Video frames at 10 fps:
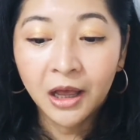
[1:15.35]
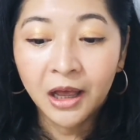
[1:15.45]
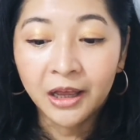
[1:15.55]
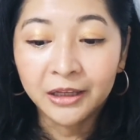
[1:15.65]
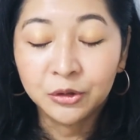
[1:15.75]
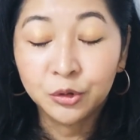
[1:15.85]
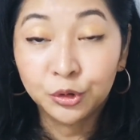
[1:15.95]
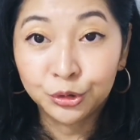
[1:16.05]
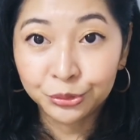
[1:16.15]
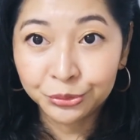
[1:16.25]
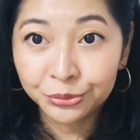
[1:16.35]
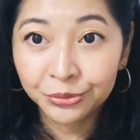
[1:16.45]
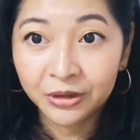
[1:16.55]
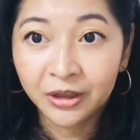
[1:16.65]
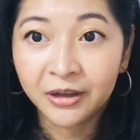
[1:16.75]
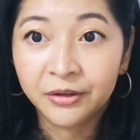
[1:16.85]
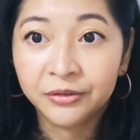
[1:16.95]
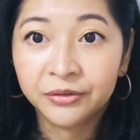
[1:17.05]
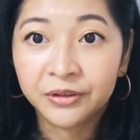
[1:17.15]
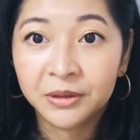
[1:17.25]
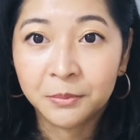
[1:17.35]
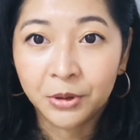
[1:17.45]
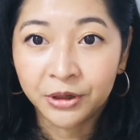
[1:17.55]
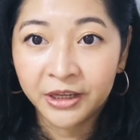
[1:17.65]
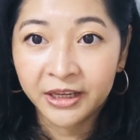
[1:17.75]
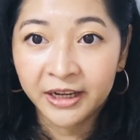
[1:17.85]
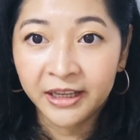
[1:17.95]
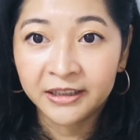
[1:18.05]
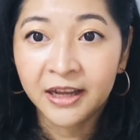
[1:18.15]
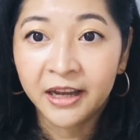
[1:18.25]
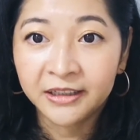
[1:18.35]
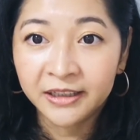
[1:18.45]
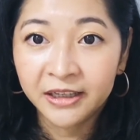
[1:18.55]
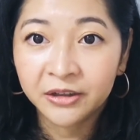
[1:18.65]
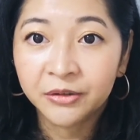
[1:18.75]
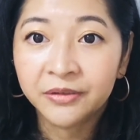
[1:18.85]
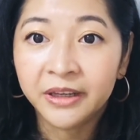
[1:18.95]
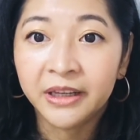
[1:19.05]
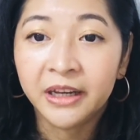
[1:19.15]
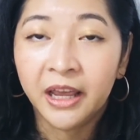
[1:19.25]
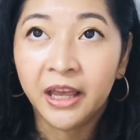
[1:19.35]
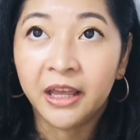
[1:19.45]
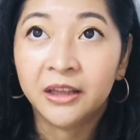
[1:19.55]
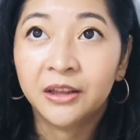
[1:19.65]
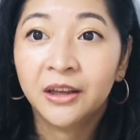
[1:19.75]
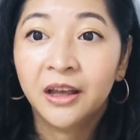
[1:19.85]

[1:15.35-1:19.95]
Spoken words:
I do love the marketing, the idea of it, and